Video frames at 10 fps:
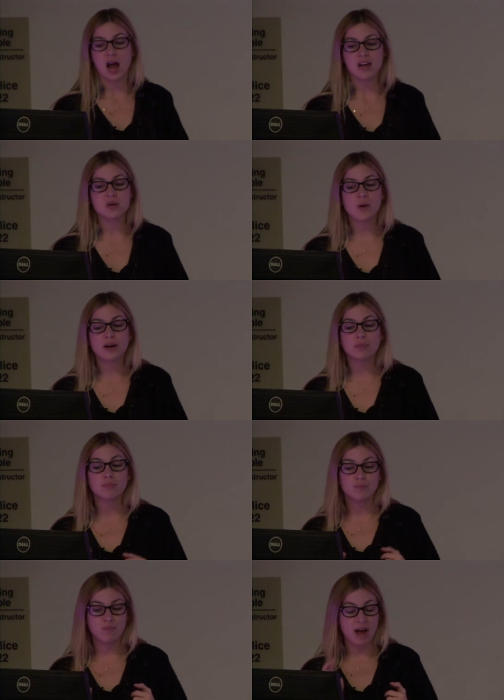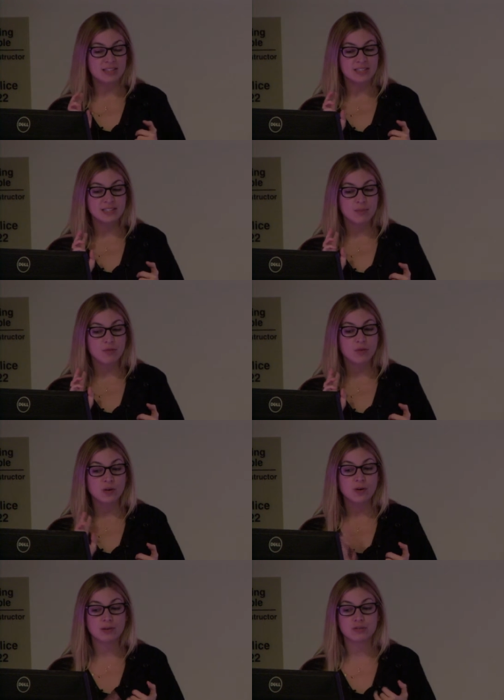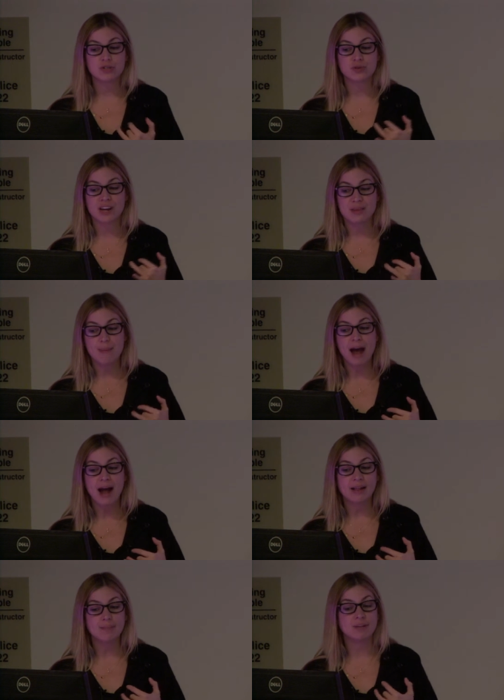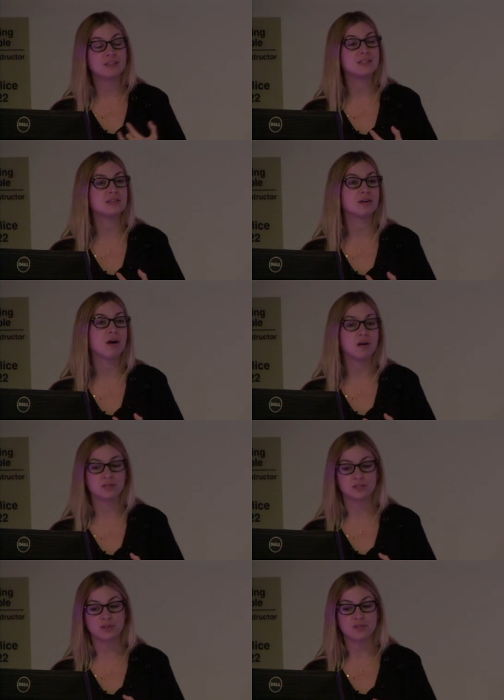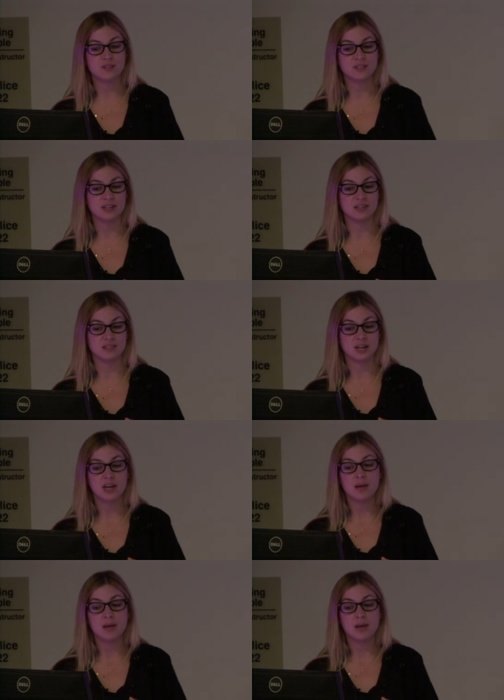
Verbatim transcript: You want to as I said before, you want to restrain the palette, but consider all surfaces.